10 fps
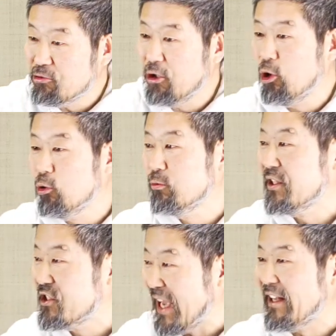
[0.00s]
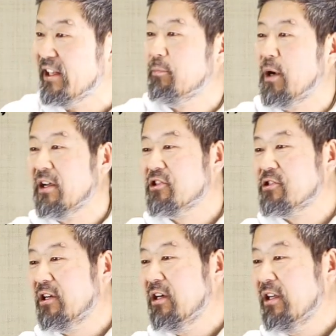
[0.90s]
to hold a static
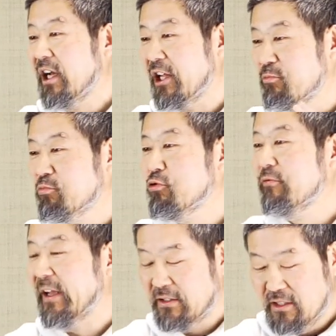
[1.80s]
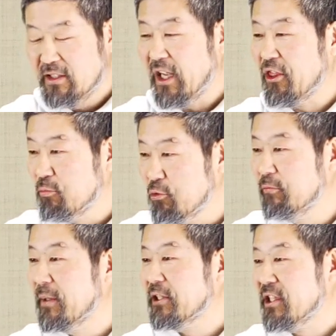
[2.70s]
posture and move it. And the
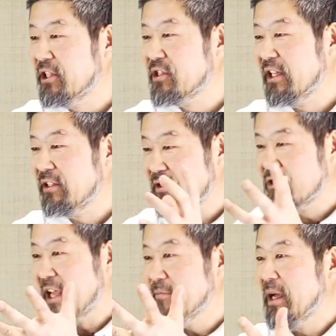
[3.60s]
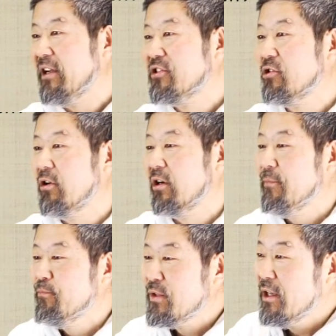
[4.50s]
movement is that it's same as your,
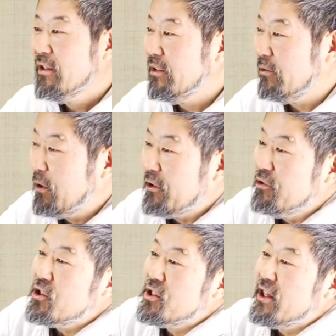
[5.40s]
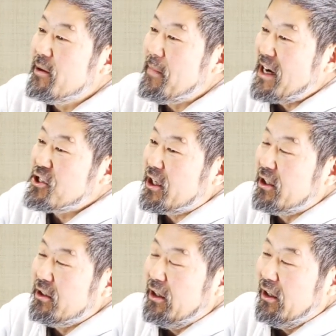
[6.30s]
well, you see the magic,
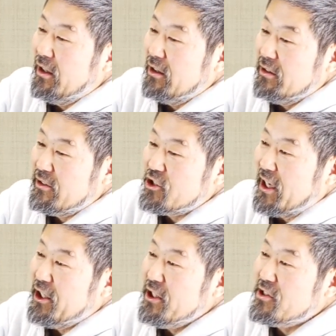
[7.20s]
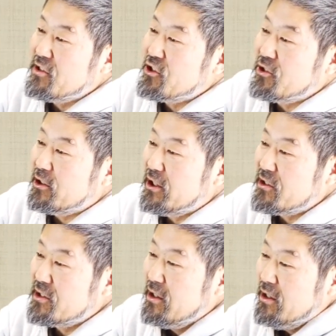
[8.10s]
the Chinese
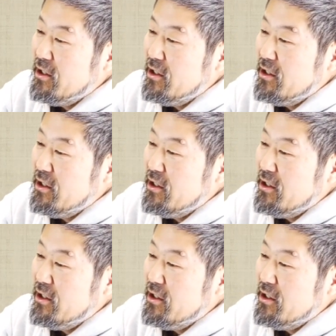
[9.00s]
circus,